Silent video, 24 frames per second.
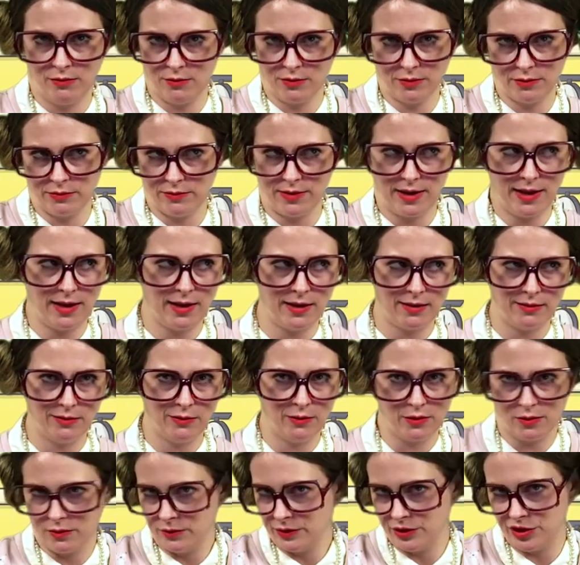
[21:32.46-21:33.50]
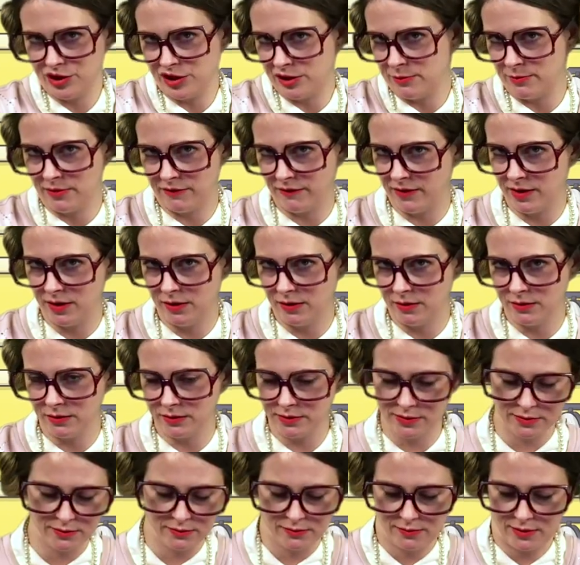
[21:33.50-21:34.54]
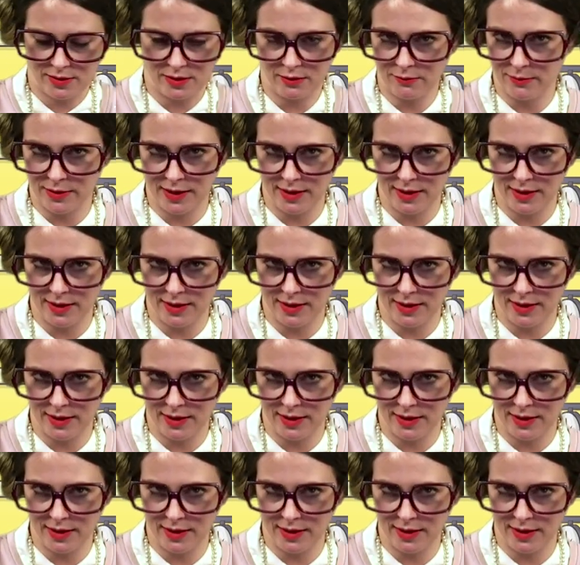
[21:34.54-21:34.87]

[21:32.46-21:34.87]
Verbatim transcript: you can do that. You can always share my videos, I don't